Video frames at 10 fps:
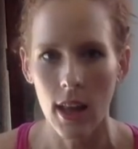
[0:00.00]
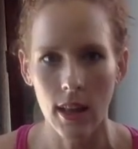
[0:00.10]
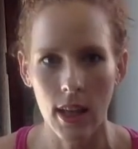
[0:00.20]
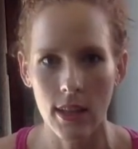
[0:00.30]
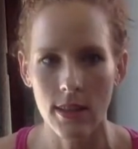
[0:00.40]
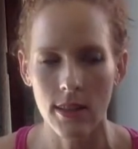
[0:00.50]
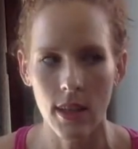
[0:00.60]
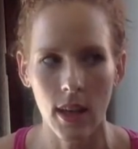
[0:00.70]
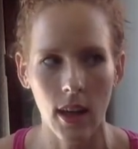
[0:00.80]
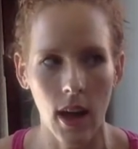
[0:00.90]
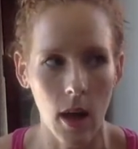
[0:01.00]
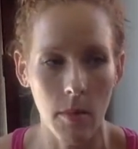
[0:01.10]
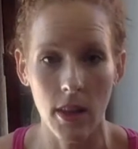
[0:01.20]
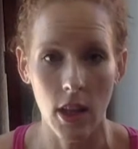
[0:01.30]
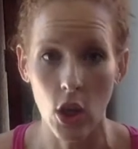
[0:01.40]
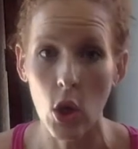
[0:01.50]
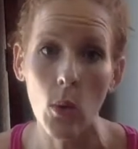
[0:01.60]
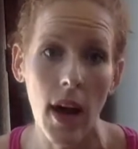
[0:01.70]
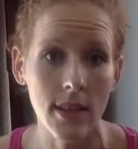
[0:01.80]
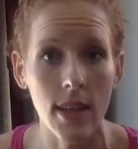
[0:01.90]
the
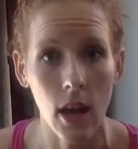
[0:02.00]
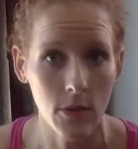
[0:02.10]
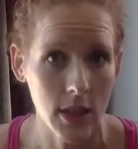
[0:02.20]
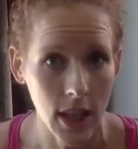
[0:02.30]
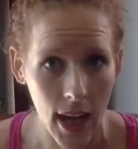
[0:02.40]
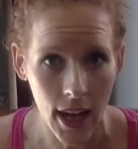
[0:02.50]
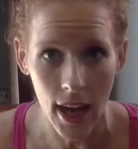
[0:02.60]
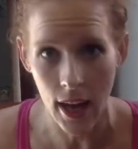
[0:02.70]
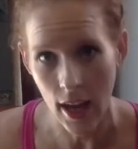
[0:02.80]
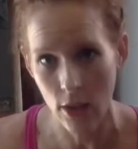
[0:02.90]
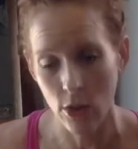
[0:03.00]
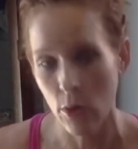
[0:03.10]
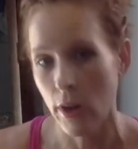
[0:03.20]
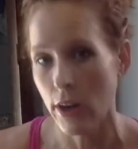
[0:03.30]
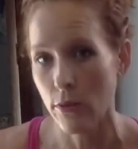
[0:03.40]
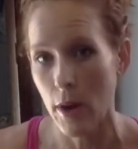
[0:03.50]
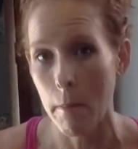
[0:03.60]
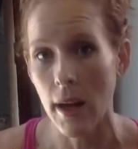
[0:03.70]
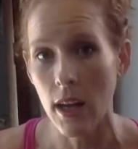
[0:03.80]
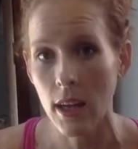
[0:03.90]
US FDA, I don't know where you're from,
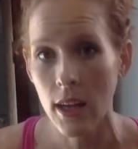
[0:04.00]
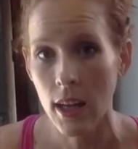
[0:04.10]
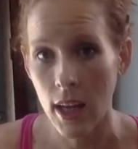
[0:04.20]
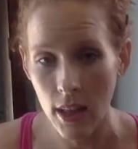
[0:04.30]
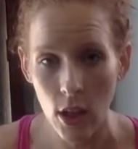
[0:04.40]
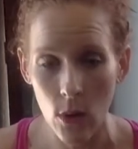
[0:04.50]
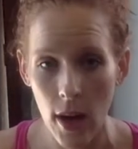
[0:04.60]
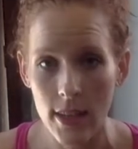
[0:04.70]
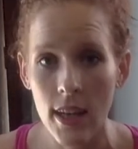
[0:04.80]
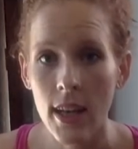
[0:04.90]
but in the US,